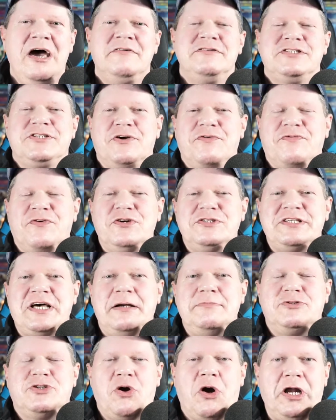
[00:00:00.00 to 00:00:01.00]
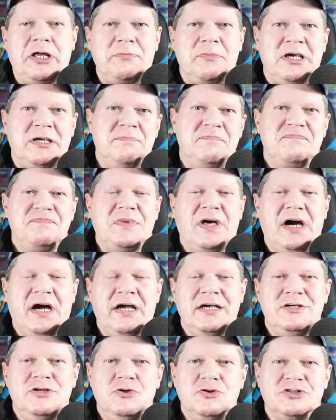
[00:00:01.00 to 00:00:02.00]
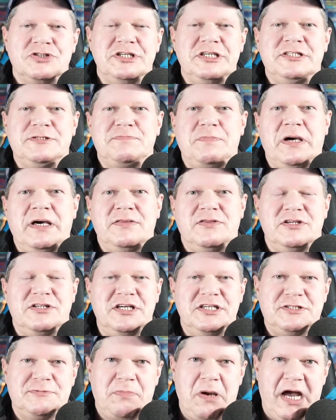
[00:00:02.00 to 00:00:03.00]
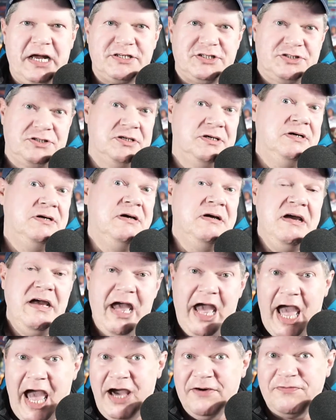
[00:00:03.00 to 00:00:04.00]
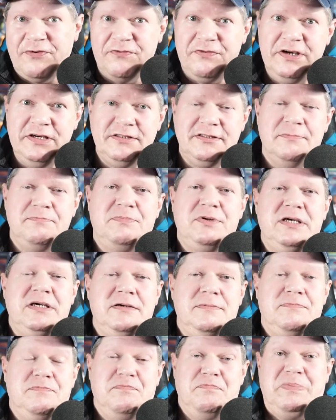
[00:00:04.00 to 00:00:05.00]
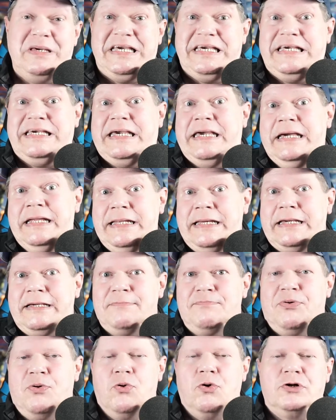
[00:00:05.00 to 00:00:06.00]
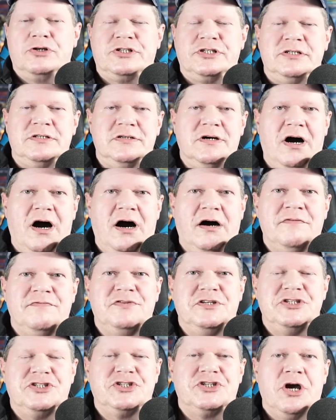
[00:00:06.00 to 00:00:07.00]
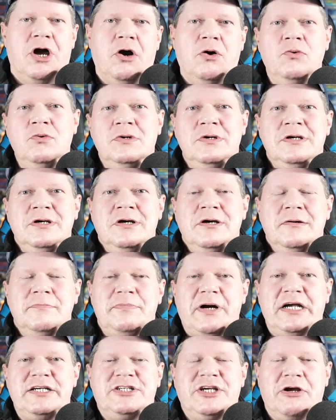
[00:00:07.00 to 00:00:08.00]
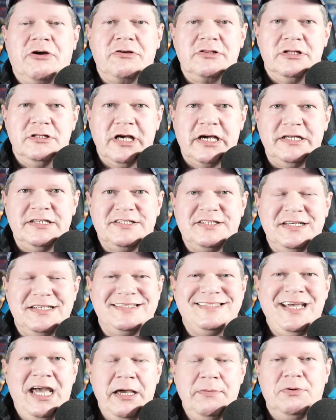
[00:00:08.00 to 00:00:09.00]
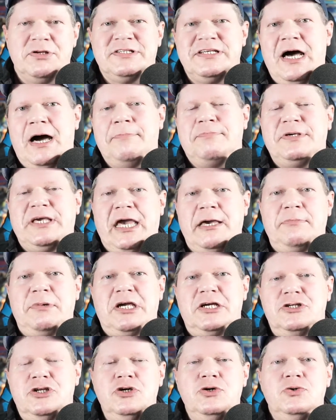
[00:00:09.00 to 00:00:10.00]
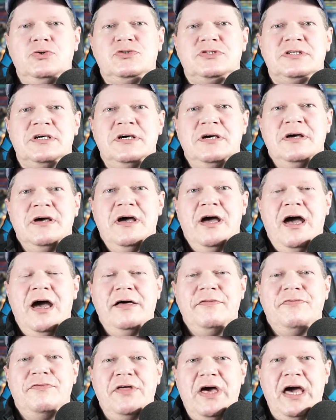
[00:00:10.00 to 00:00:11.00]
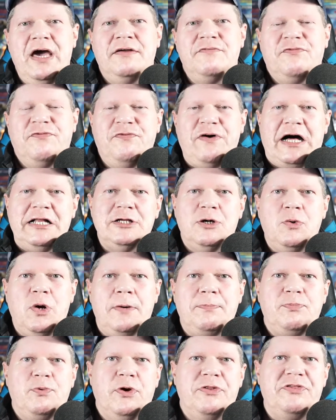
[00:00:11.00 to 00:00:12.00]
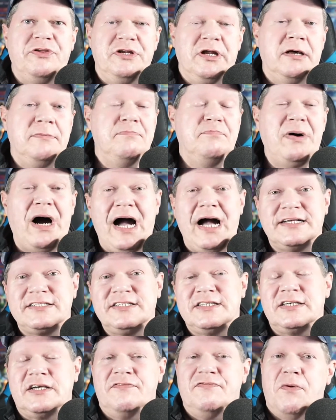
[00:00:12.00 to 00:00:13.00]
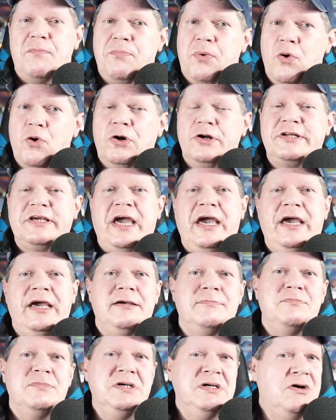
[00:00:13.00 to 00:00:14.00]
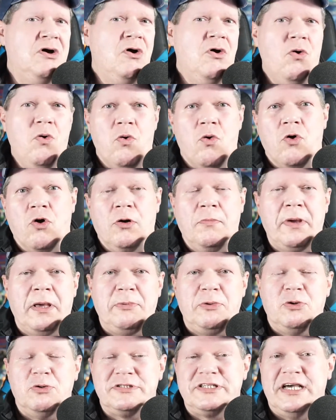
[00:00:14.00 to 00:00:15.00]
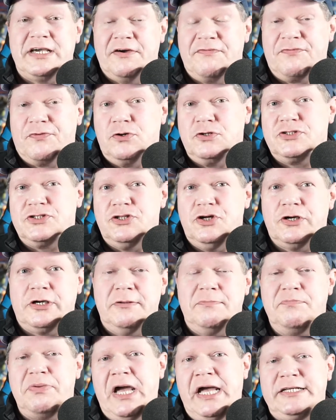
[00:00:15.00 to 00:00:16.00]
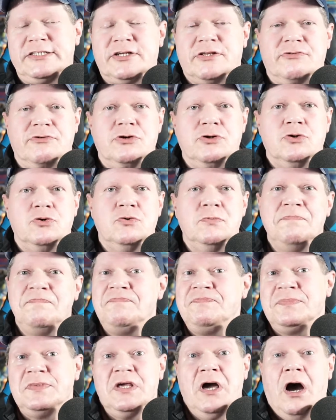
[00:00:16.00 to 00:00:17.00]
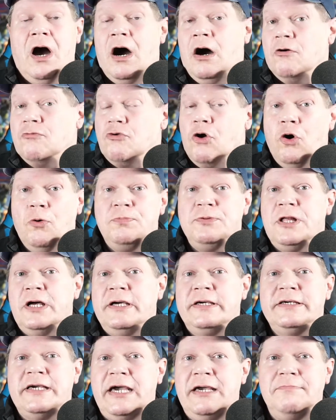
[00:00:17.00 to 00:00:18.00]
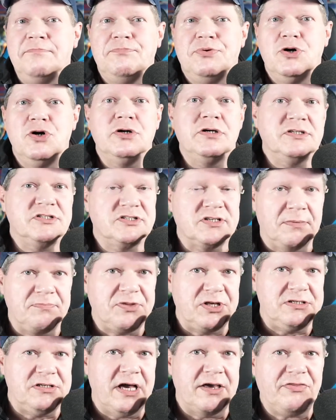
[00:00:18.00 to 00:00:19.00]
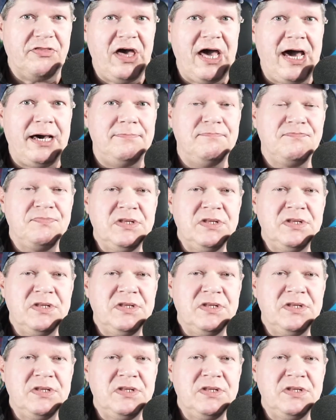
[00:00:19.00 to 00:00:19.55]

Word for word: it's your first time joining me, I usually spend the dispatch half of it, the beginning portion of the show, by sharing the latest in tabletop gaming news, and then follow up with an unboxing of a board game, or maybe we'll take a first look and page through a role playing game book, something like that.